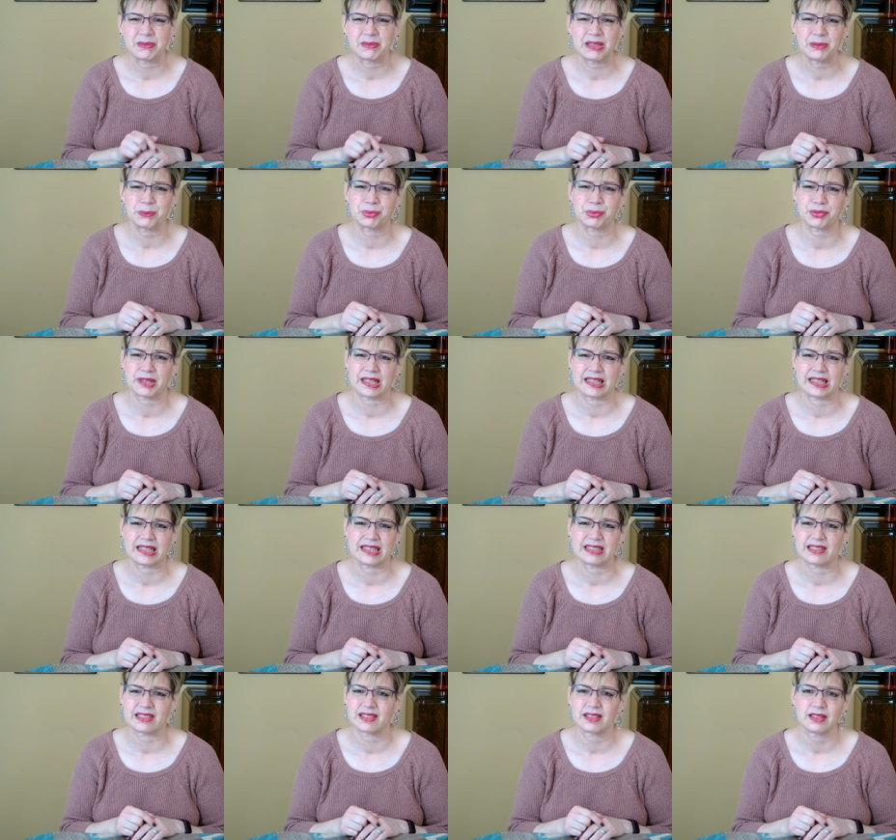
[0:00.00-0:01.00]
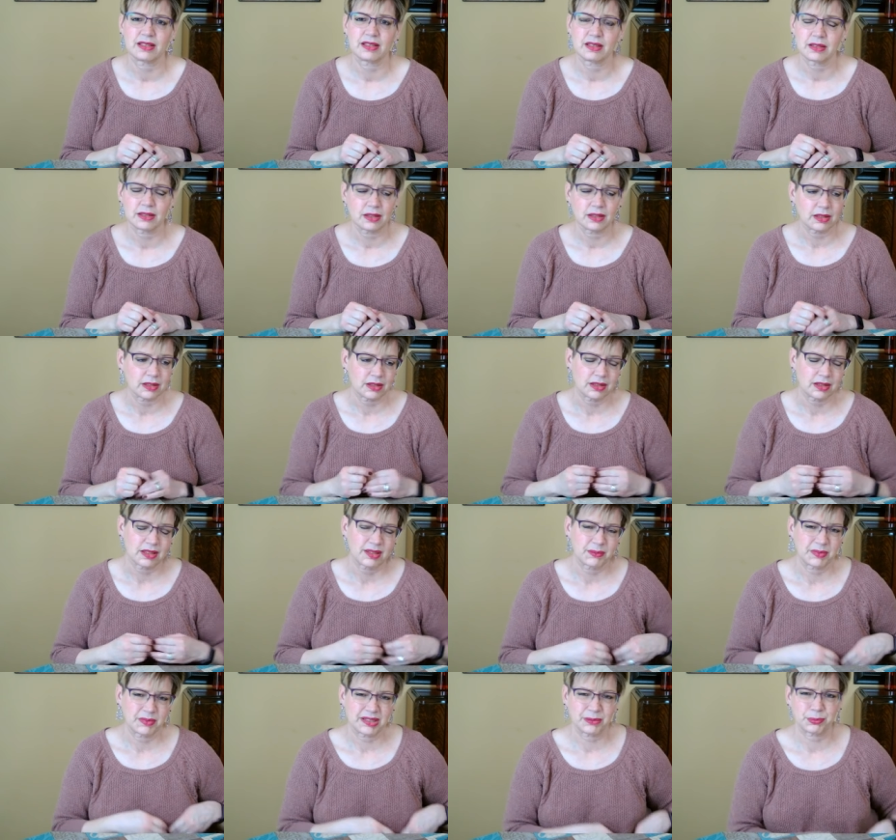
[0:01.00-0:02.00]
my brain,
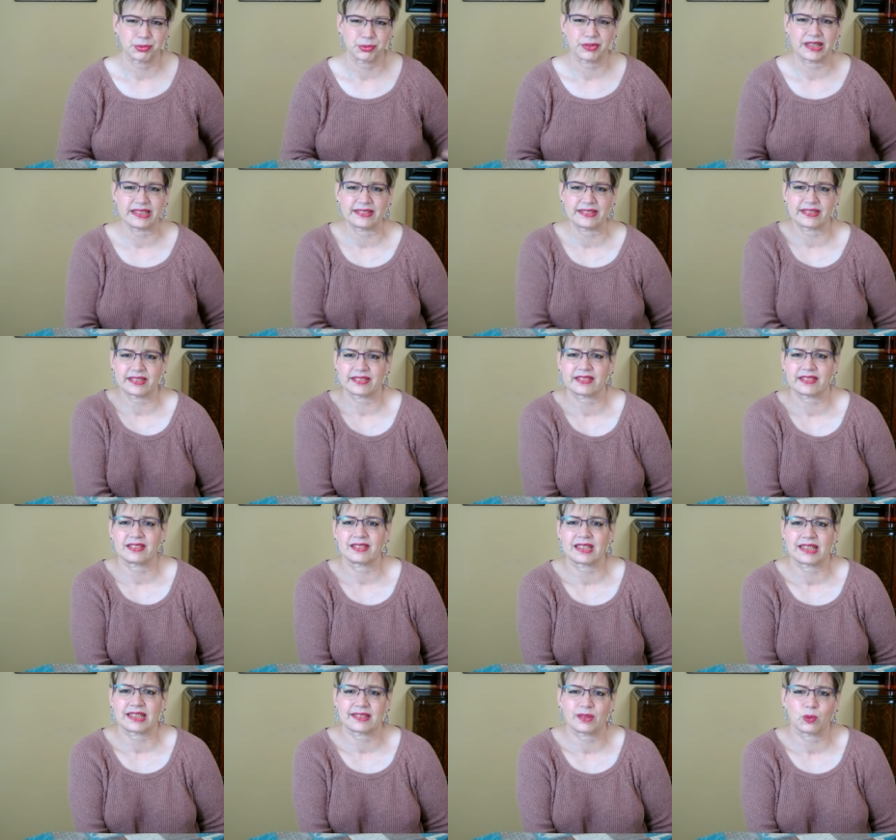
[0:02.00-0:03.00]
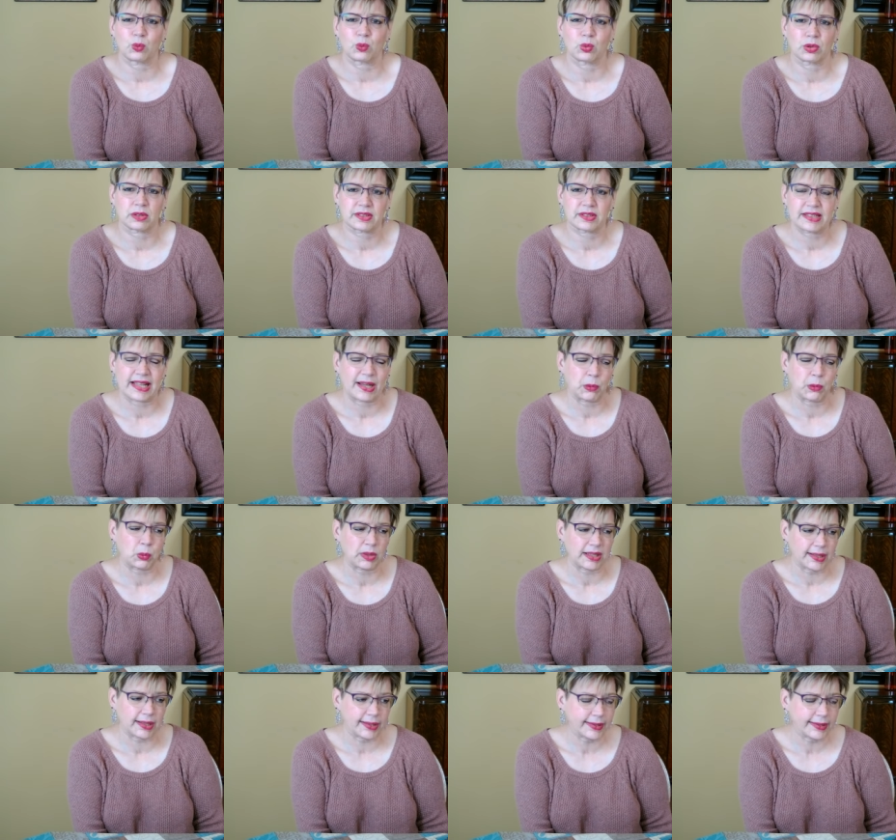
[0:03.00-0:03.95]
my brain doesn't like to work that way.